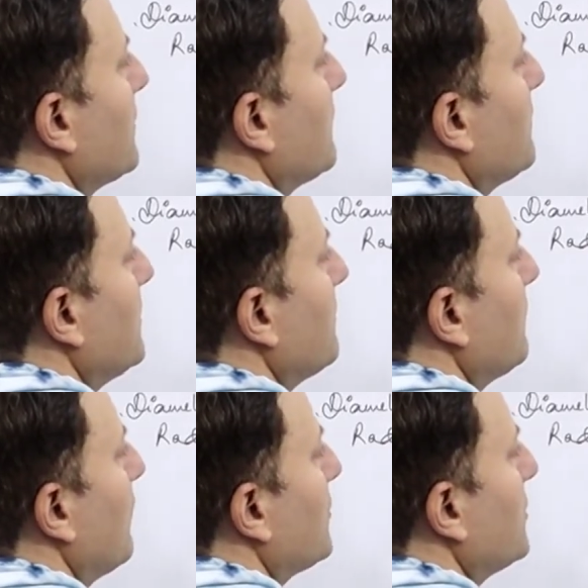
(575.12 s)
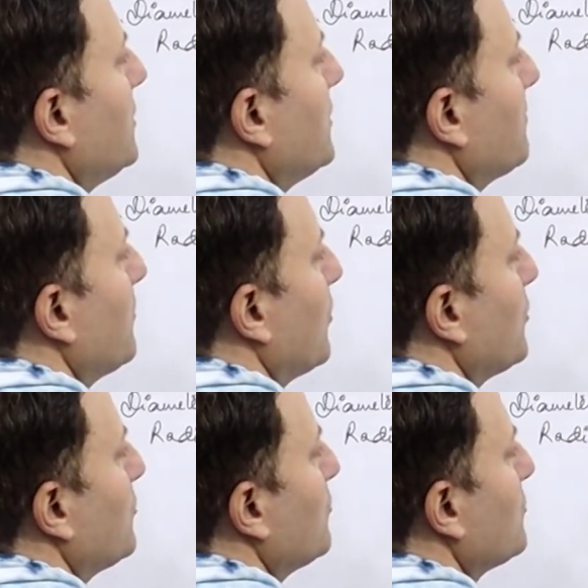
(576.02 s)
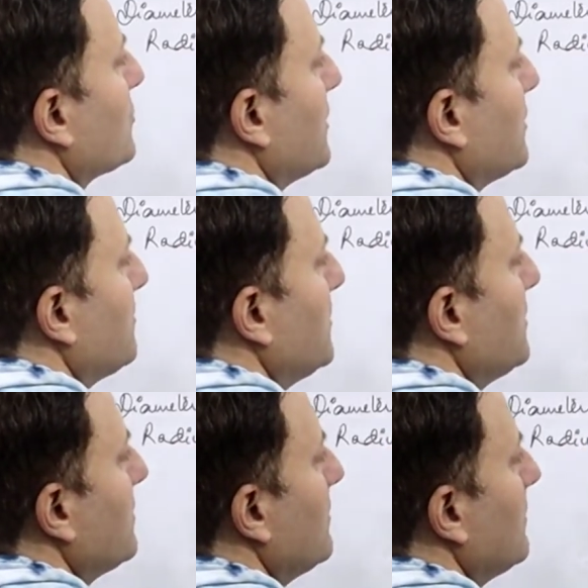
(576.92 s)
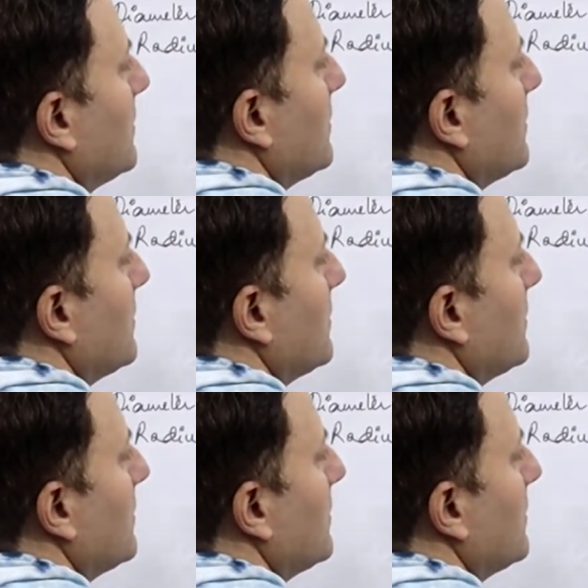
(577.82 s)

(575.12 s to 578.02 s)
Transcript: will be 14 upon 2 centimeter,